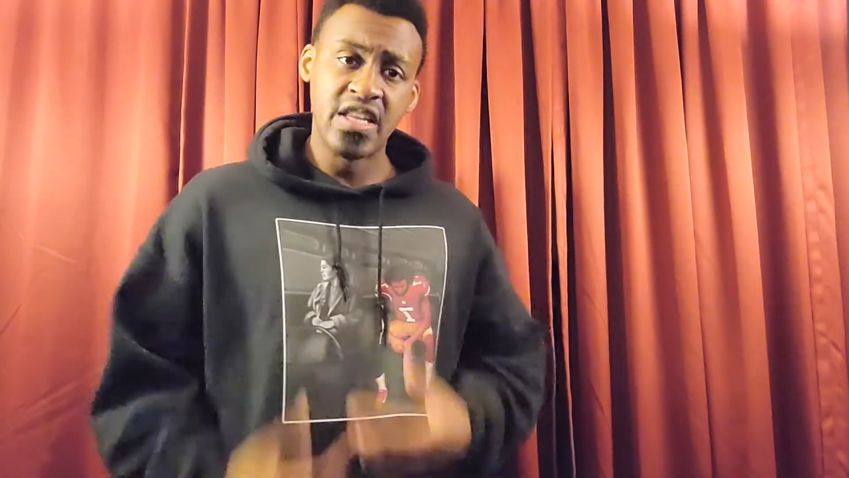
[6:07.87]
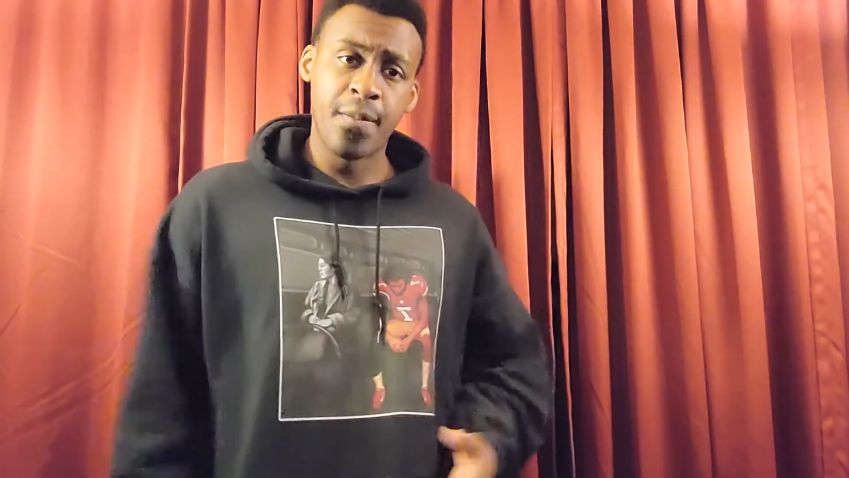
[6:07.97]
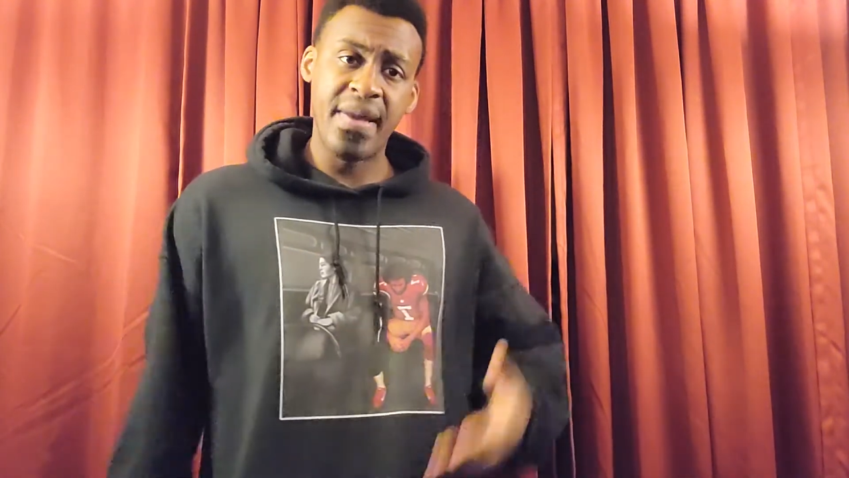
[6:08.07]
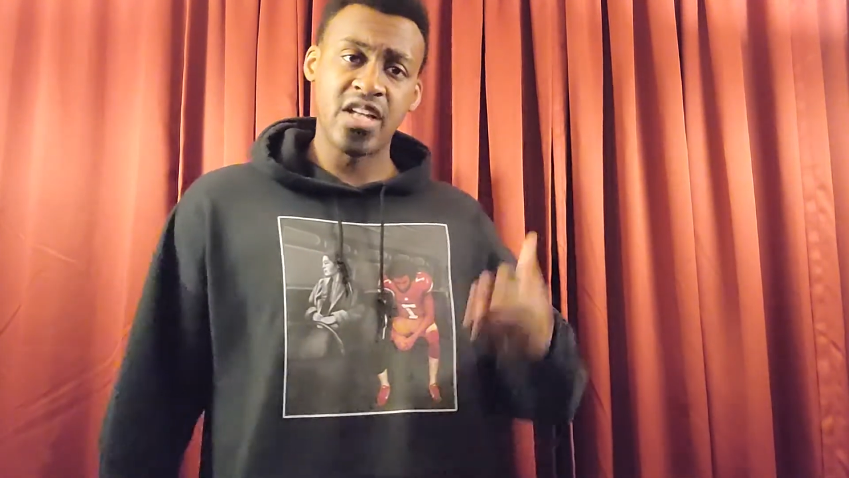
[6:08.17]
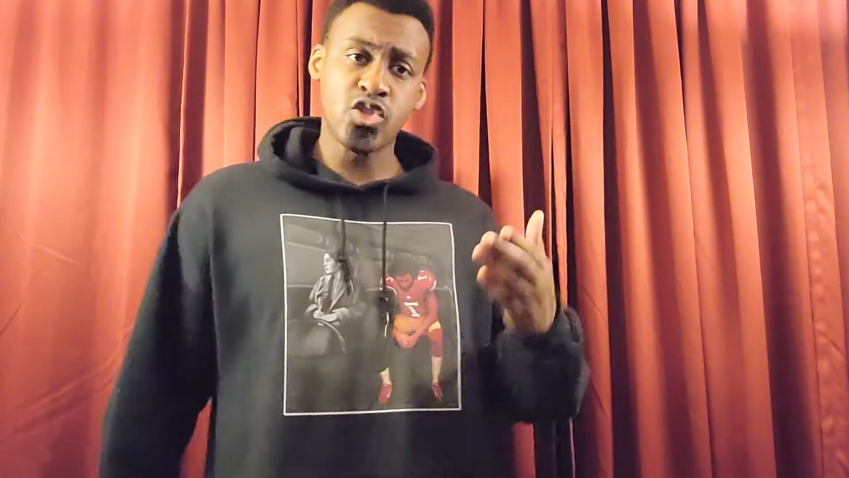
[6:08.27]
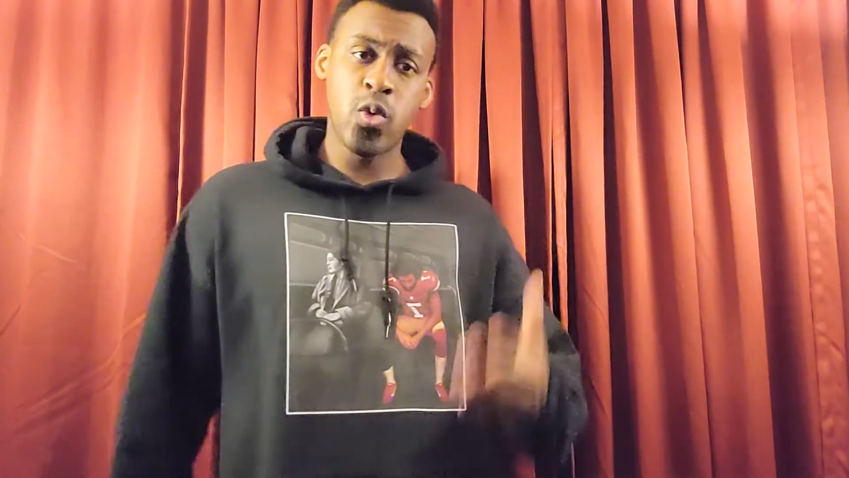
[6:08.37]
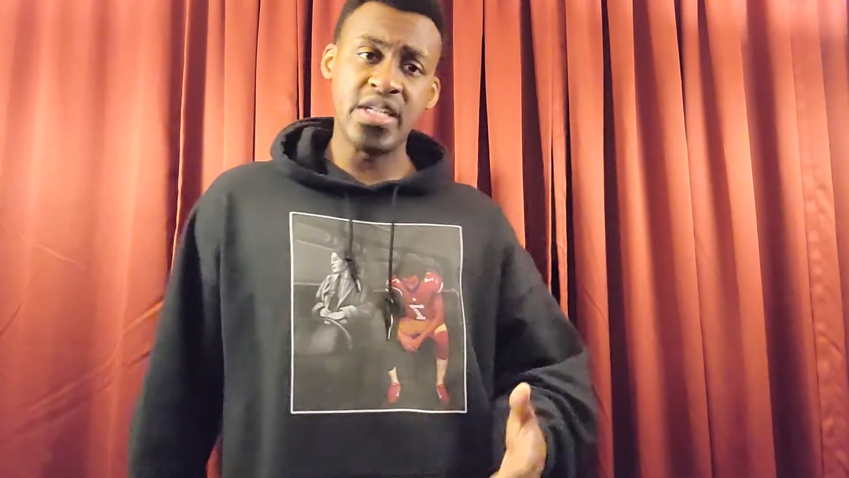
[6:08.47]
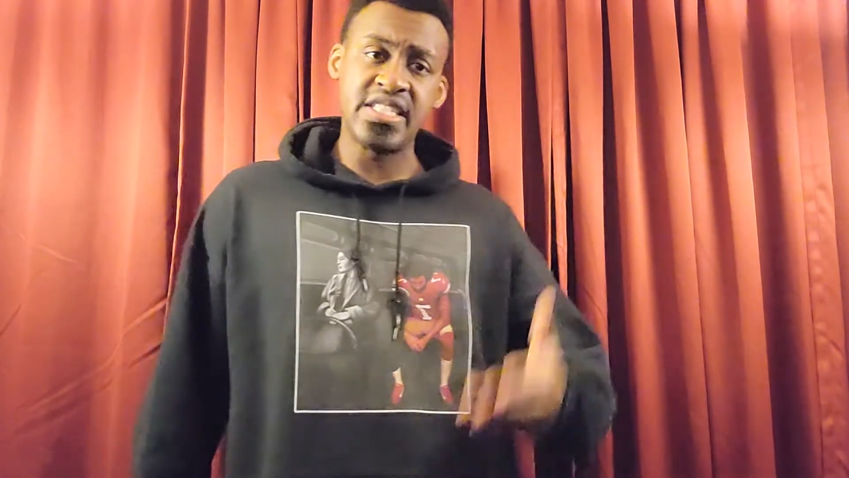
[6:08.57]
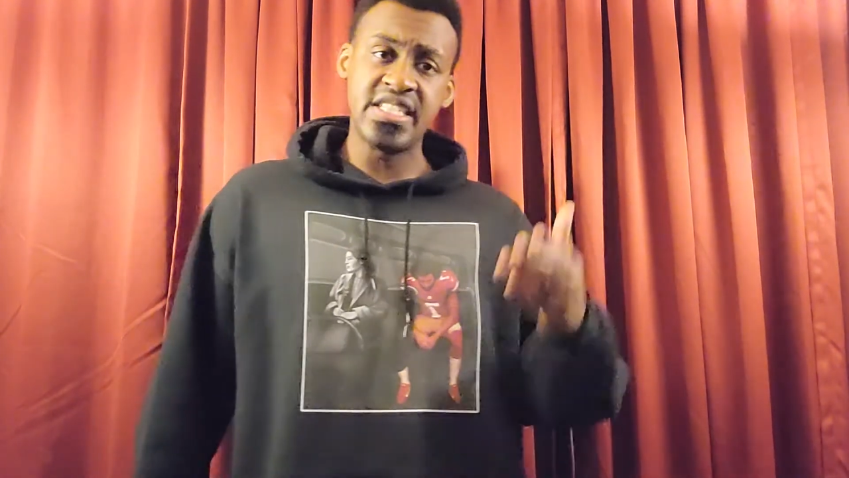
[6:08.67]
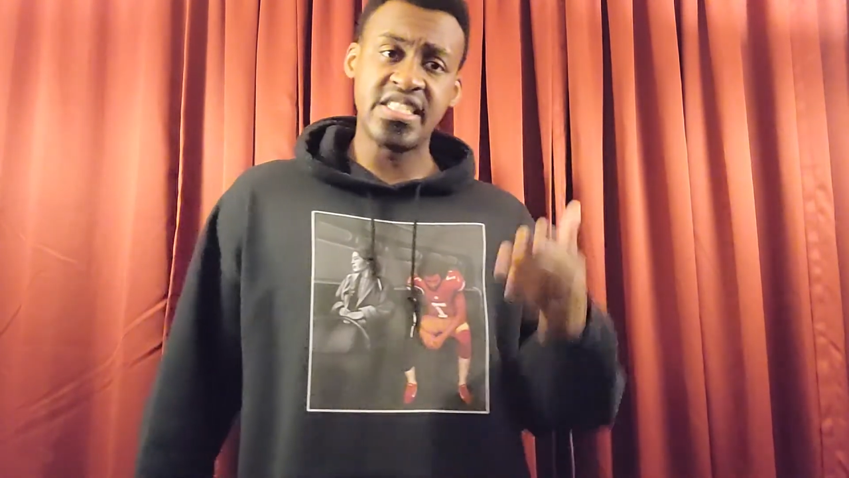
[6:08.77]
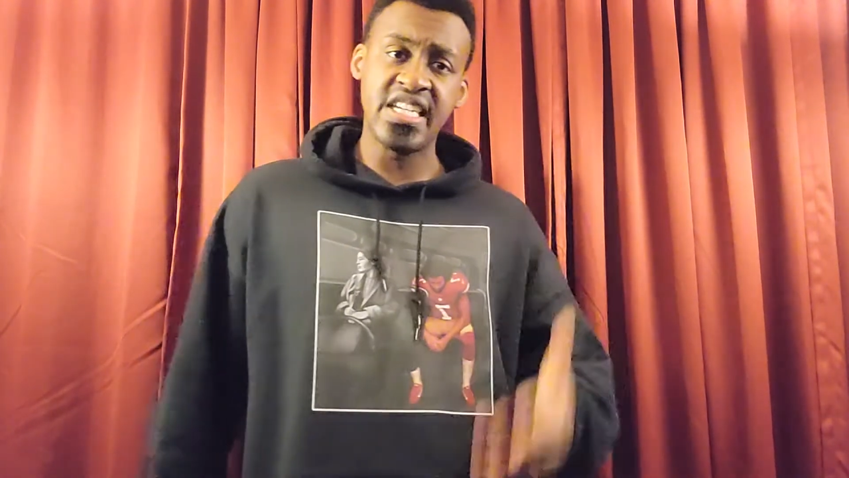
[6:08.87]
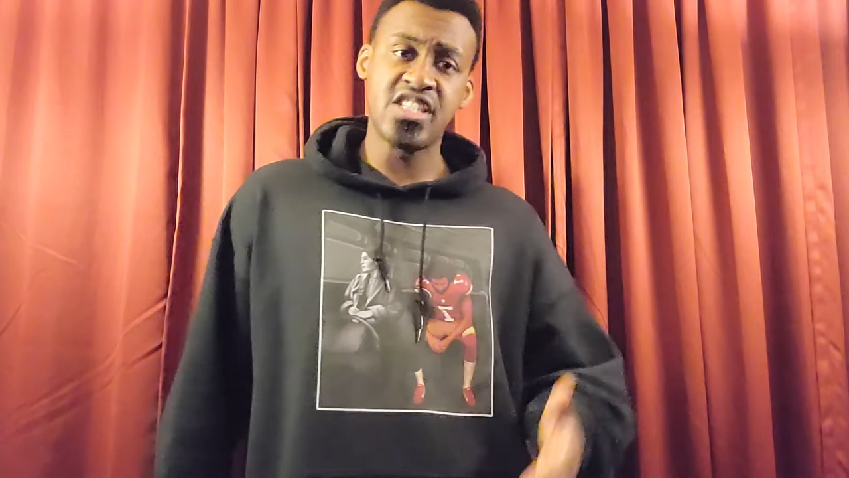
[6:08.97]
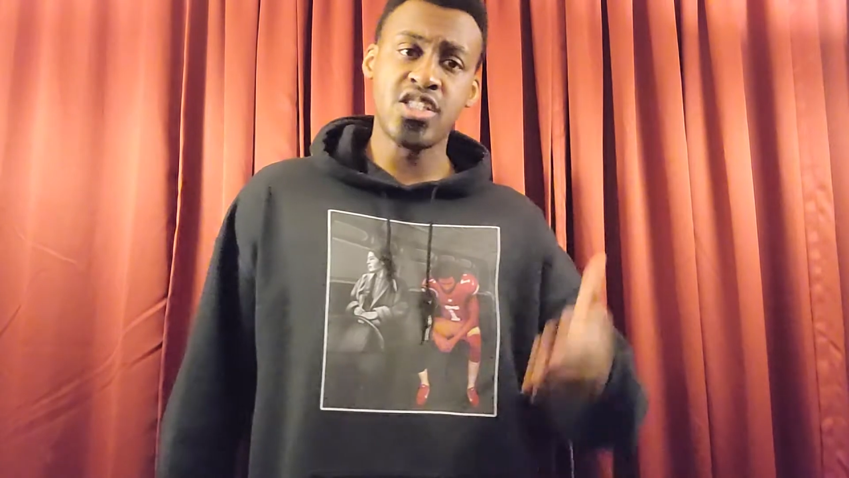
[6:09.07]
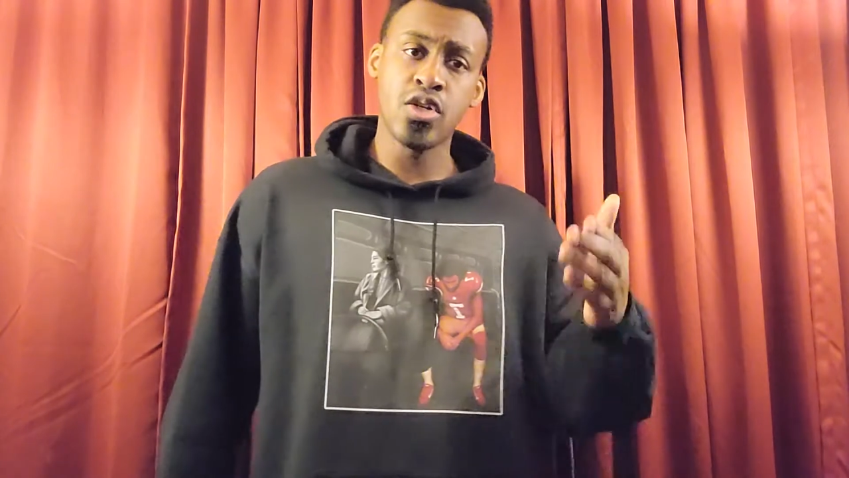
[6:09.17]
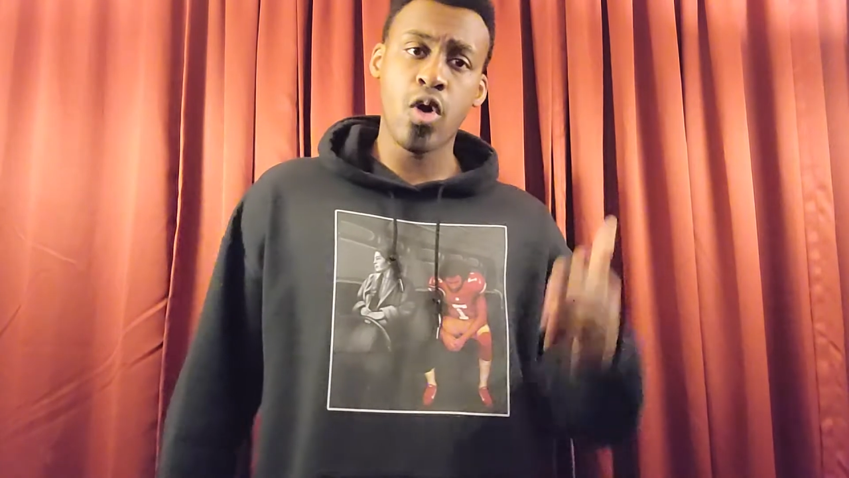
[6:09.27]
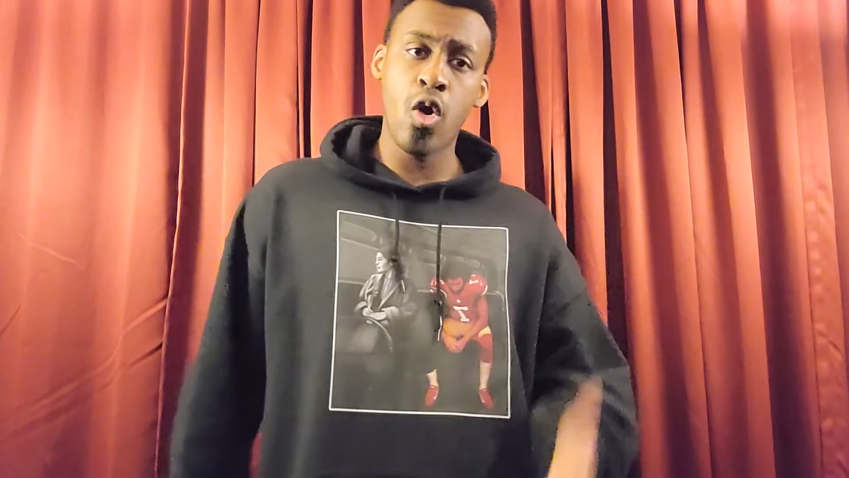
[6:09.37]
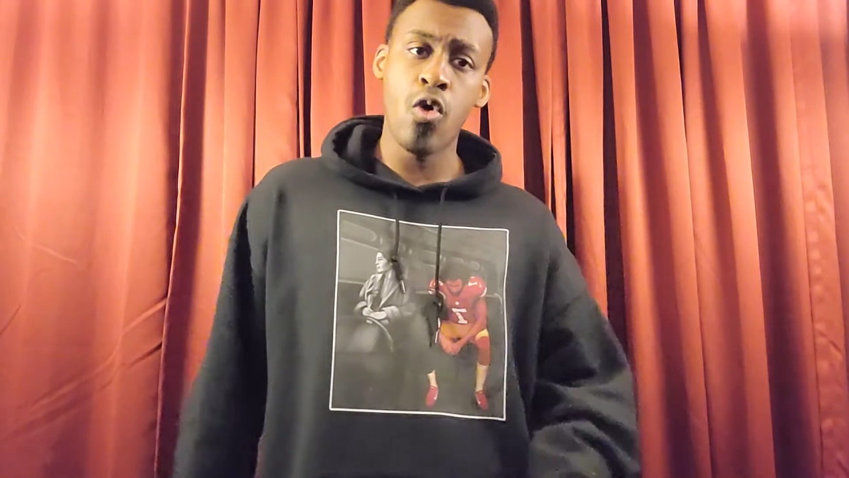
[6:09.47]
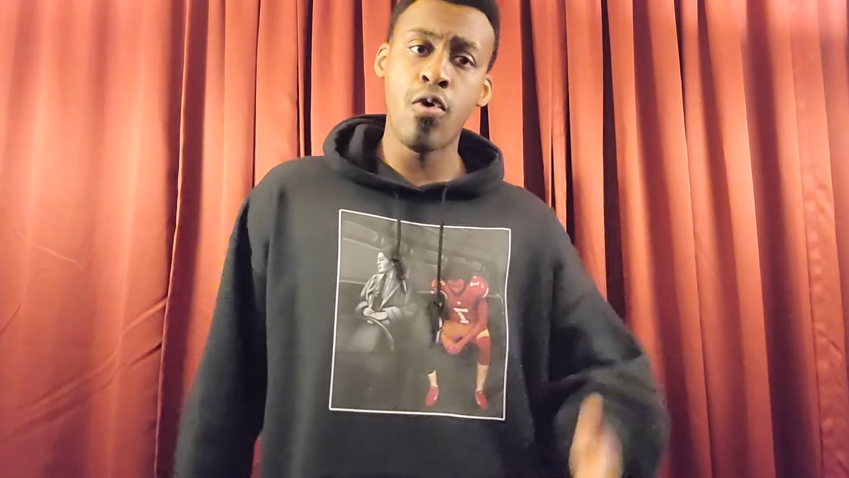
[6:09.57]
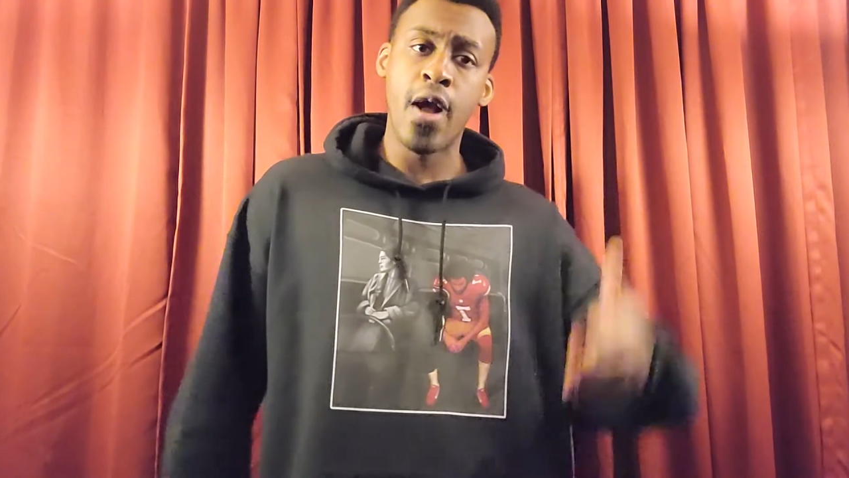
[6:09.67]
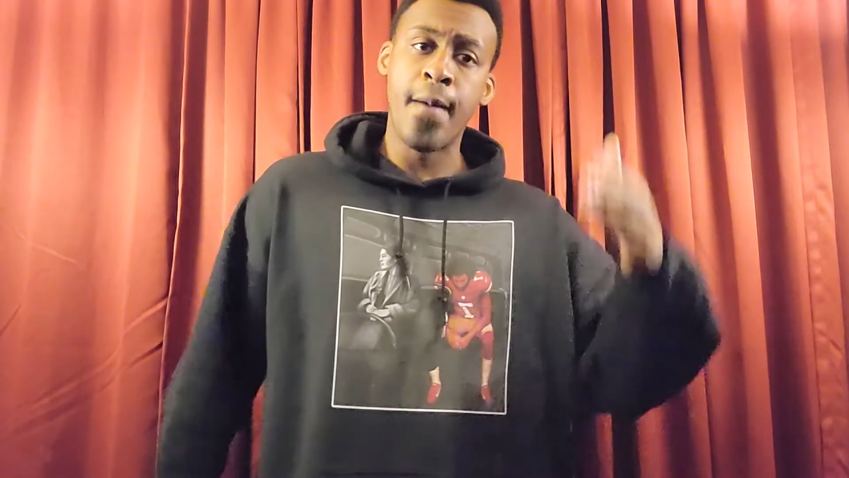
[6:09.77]
that made a
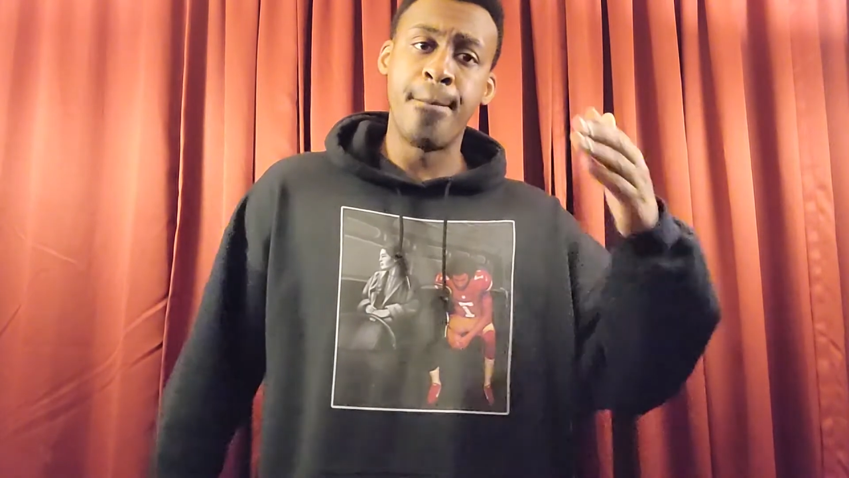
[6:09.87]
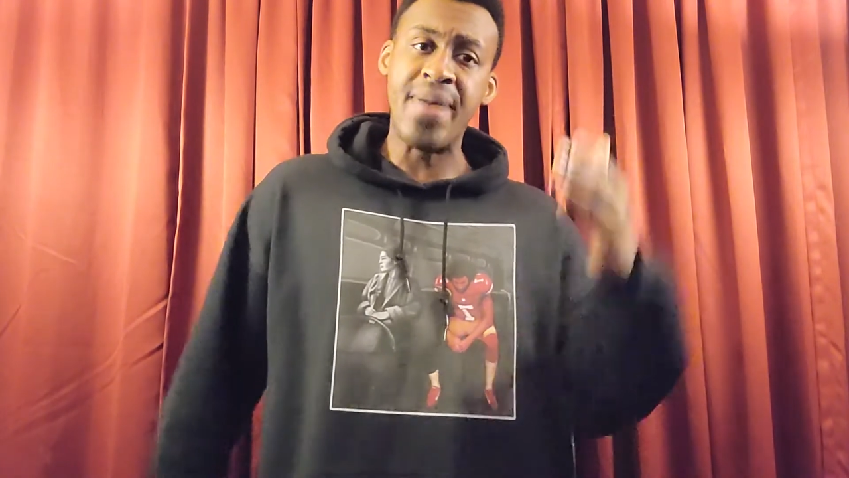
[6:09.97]
26-year-old